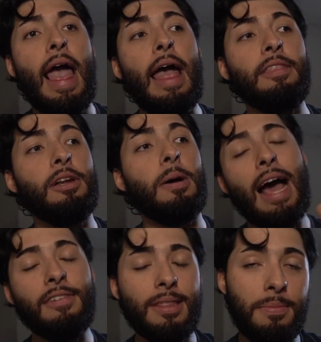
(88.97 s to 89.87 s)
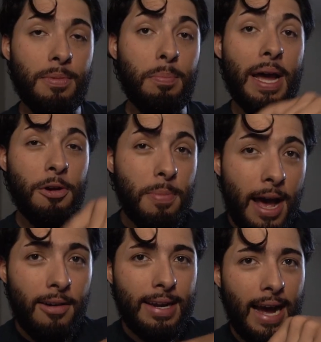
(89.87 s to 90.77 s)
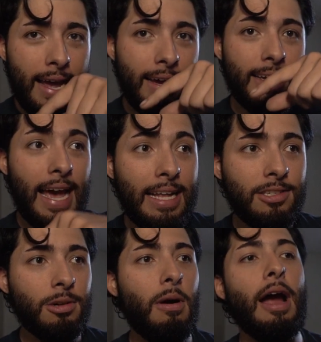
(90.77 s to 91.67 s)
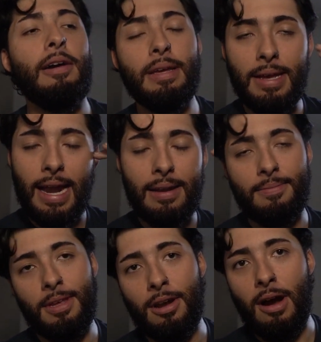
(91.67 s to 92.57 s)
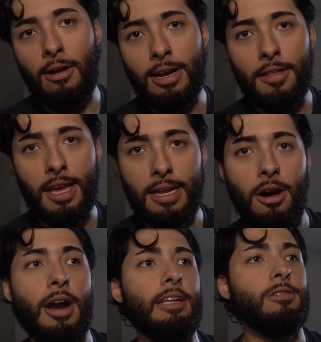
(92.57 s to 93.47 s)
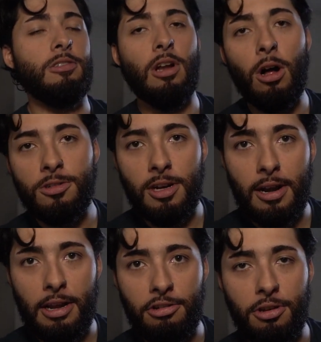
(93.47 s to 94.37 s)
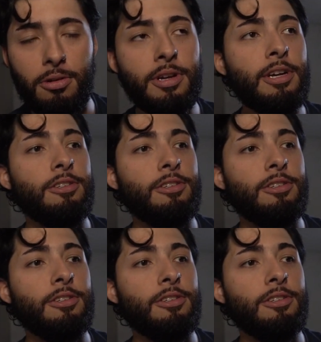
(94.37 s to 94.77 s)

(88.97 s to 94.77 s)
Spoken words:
Ended up having my new battery die again, so I already had, I already got the idea. All right, so it's an alternator issue.